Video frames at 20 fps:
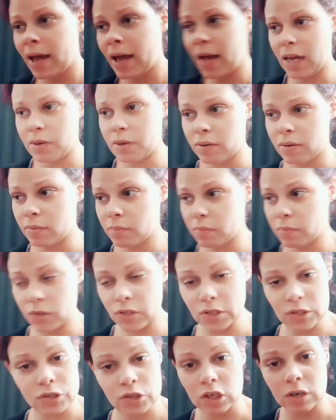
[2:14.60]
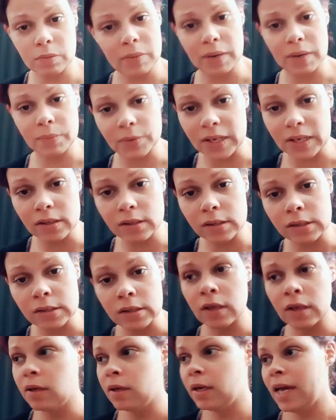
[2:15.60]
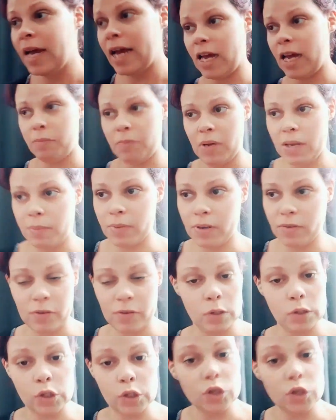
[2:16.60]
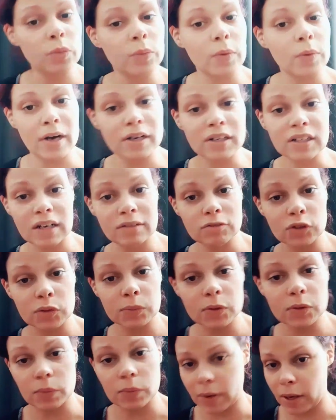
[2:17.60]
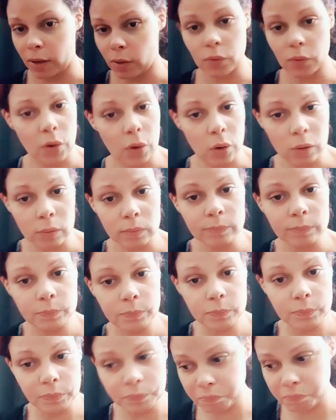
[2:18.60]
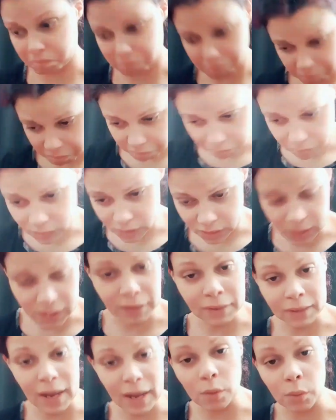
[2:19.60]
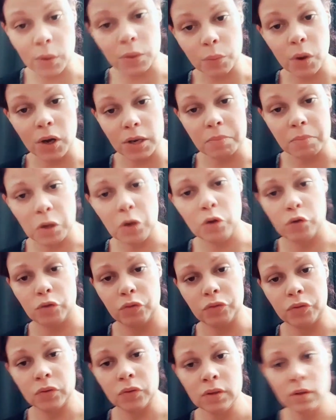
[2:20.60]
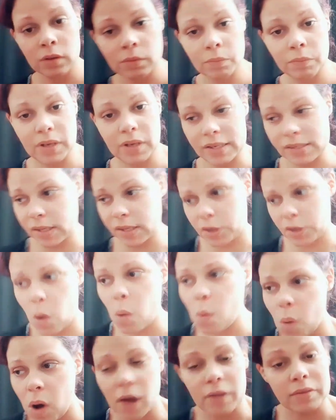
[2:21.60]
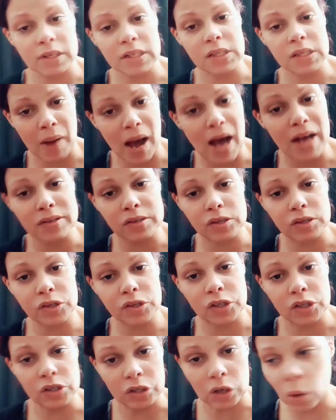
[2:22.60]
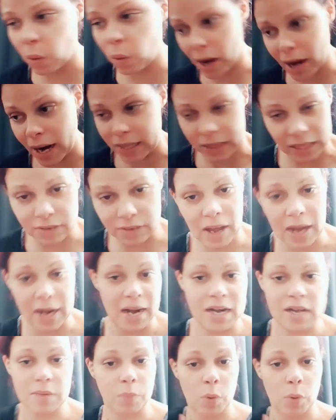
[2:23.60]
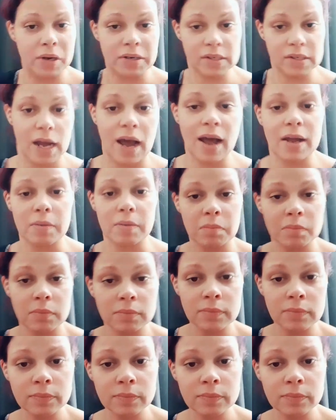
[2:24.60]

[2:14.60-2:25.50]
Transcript: and disturbed my peace and made me feel super uncomfortable in my own home. And now I want to move because I don't want these bastards to know where I live at any point in time.